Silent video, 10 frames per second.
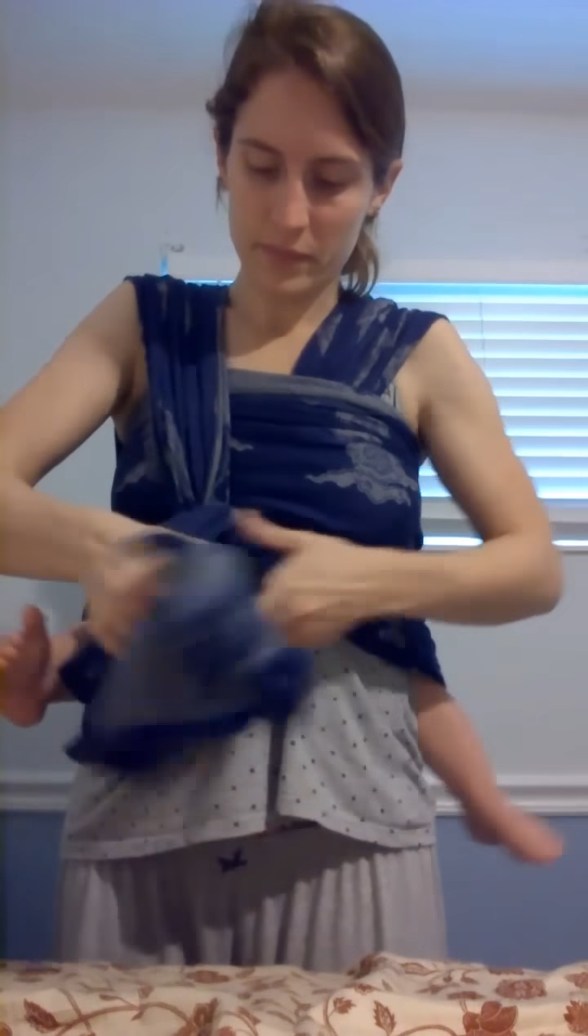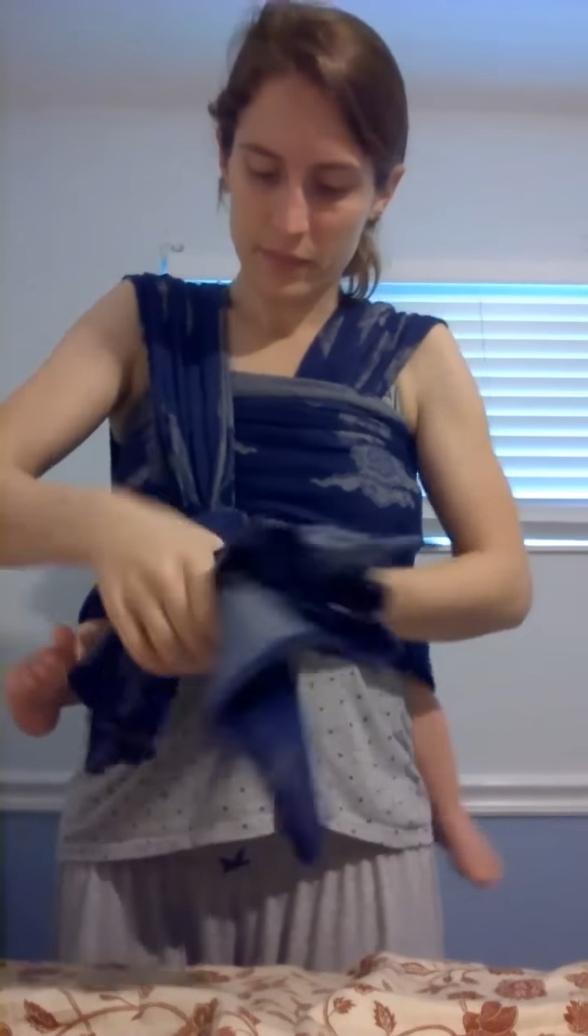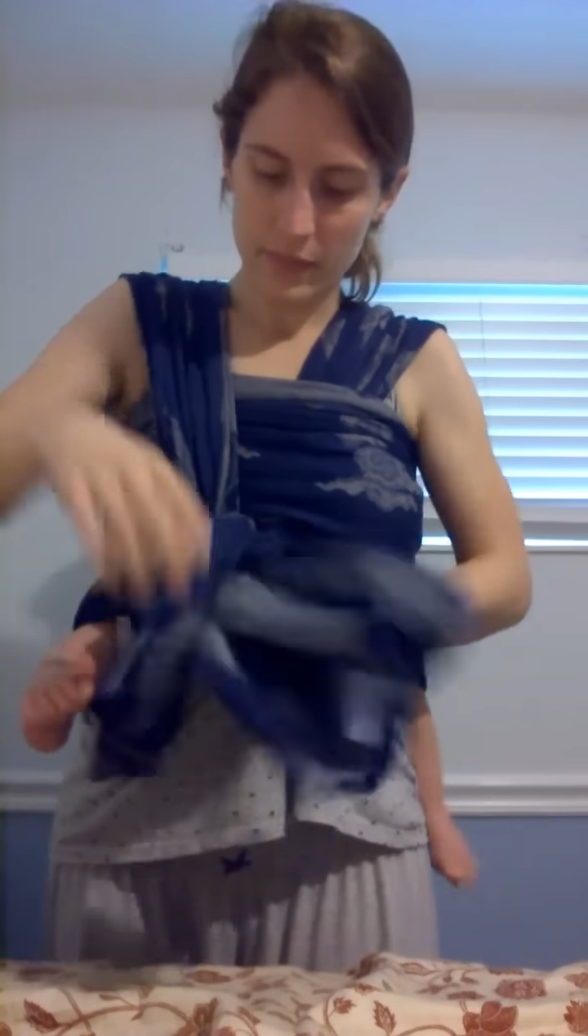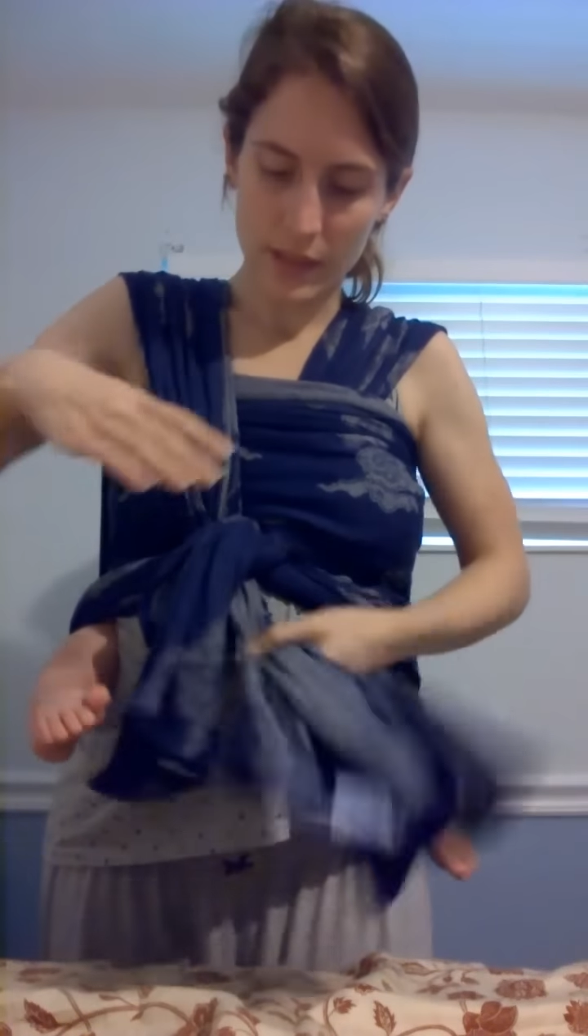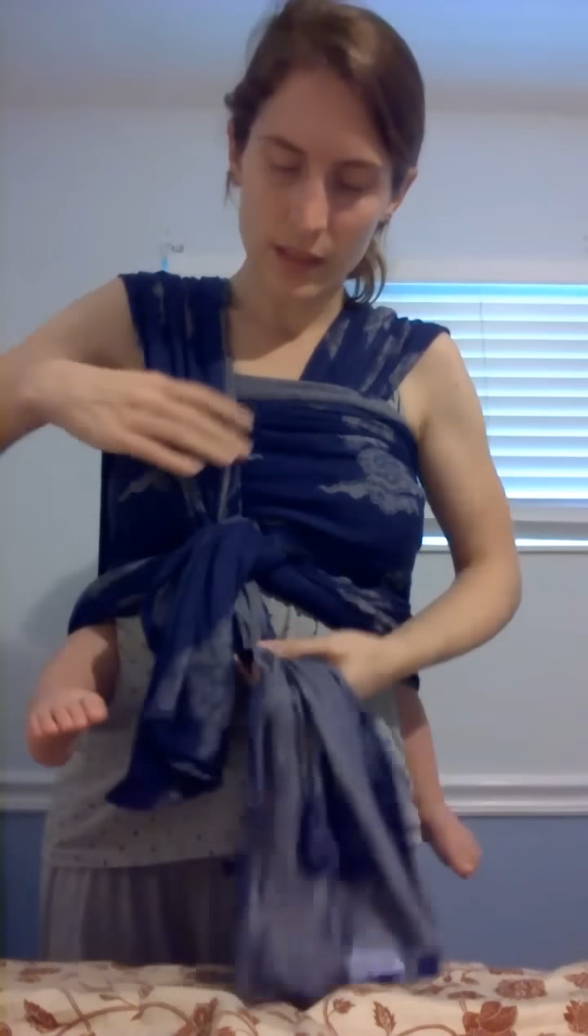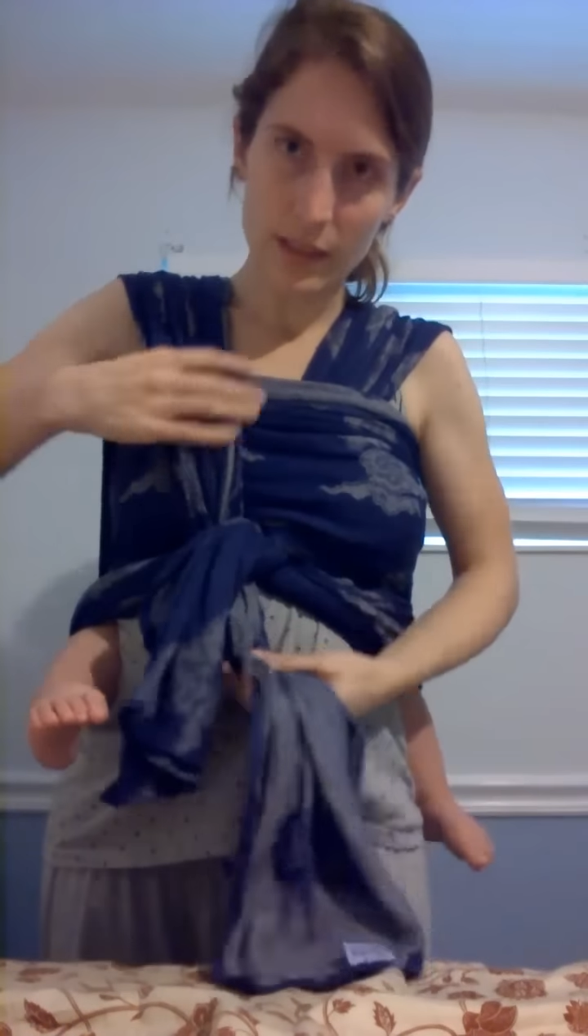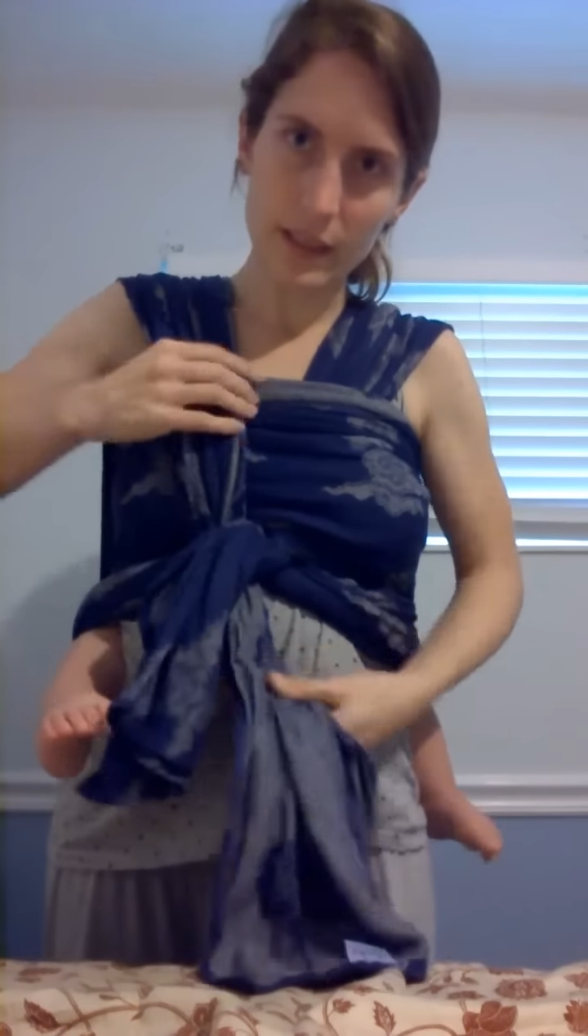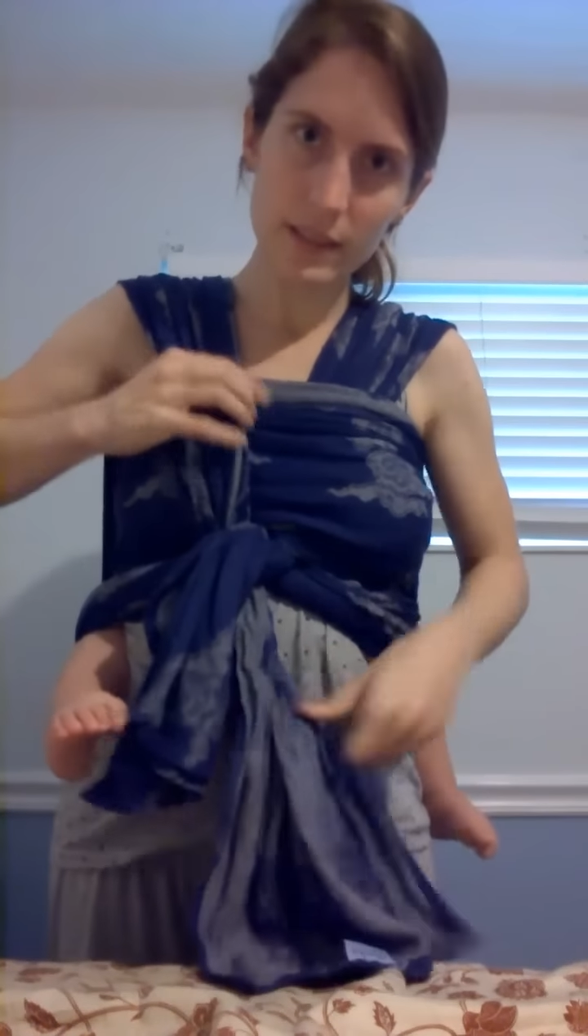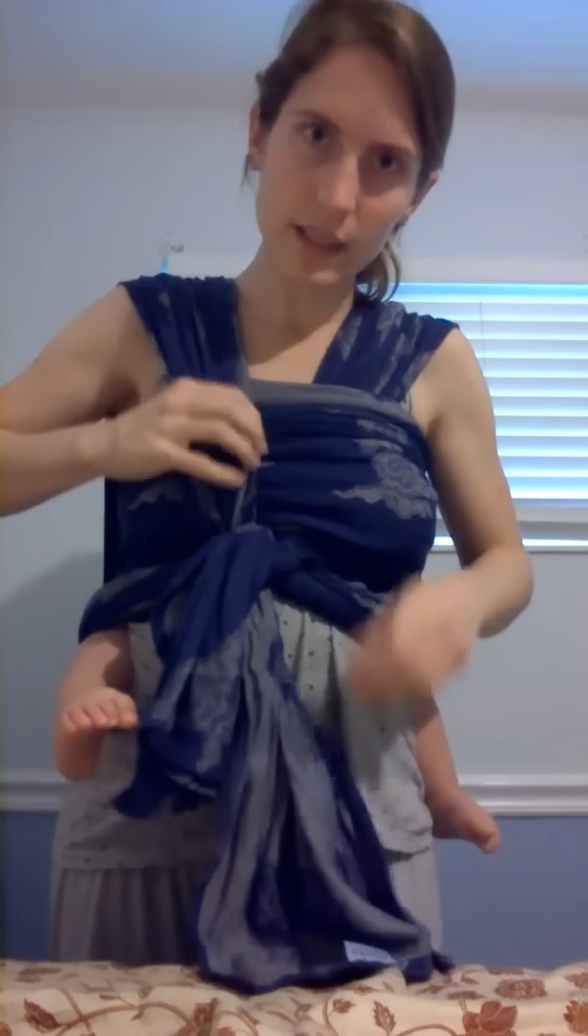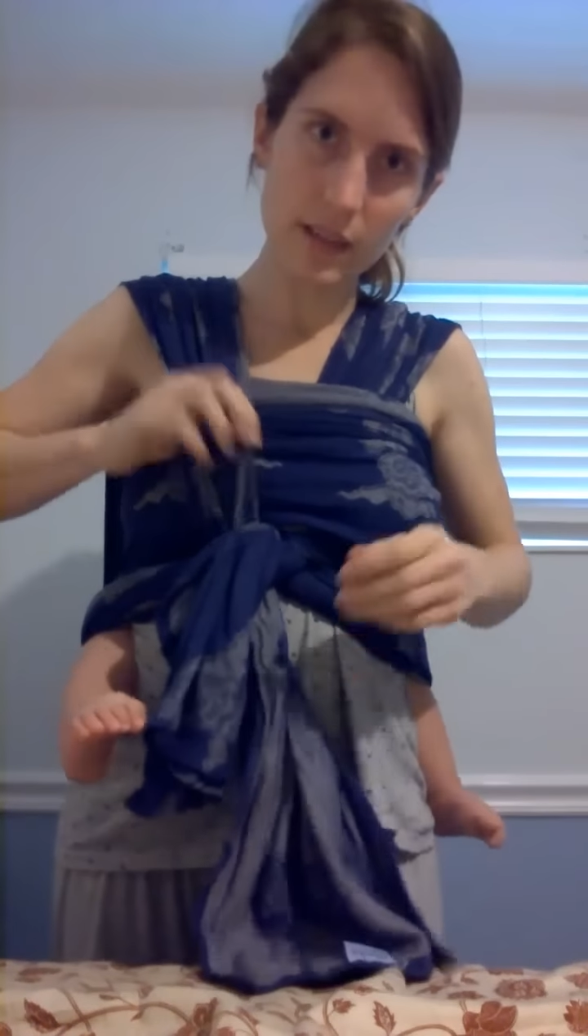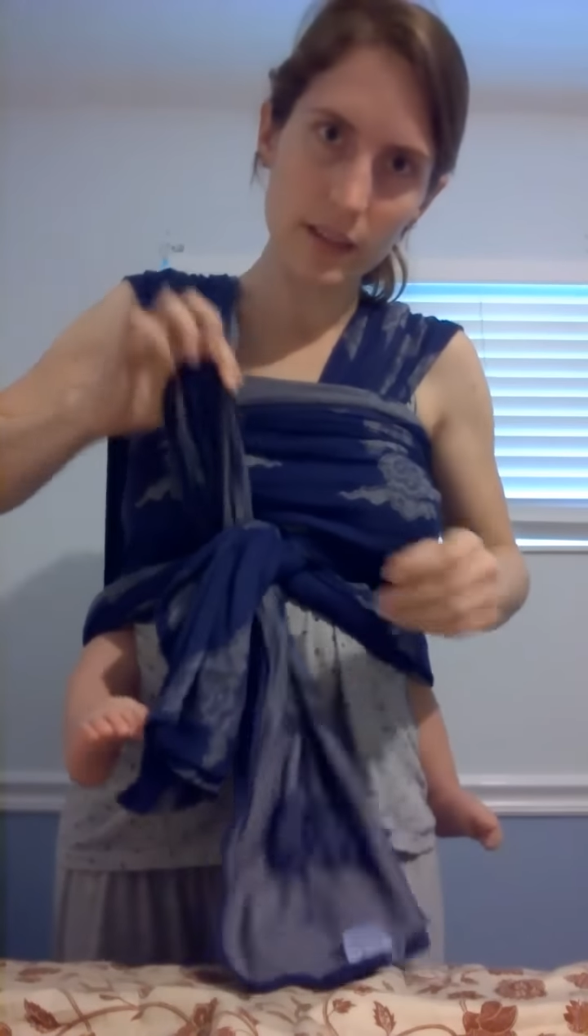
this tail that comes